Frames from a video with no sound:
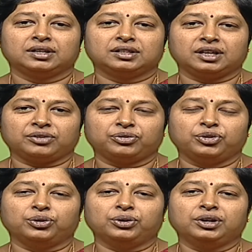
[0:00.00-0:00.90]

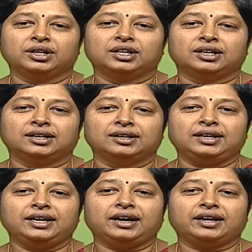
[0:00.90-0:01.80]
Therefore,
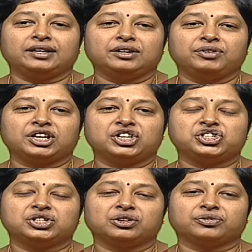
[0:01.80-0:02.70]
early
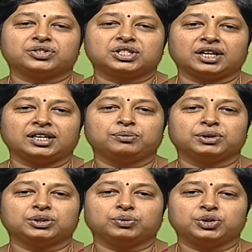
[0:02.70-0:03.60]
identification of child
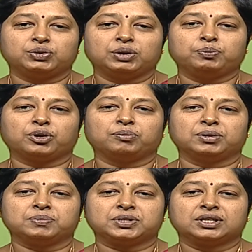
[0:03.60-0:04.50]
with visual
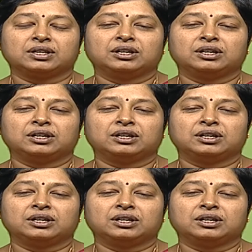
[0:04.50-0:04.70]
problems